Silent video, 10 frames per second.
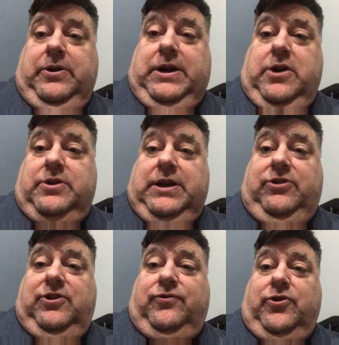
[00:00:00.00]
character gets
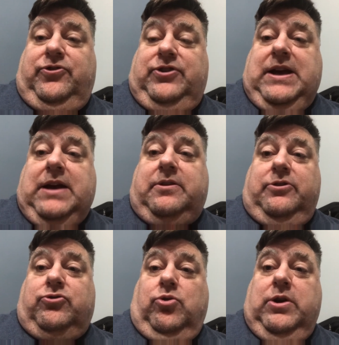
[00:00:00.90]
his first attack, then
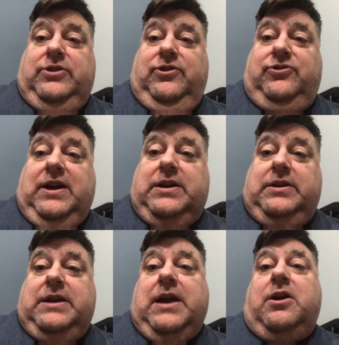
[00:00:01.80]
the troll gets his second
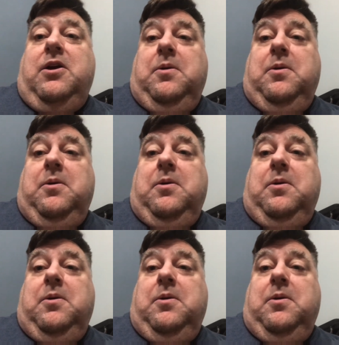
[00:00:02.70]
attack,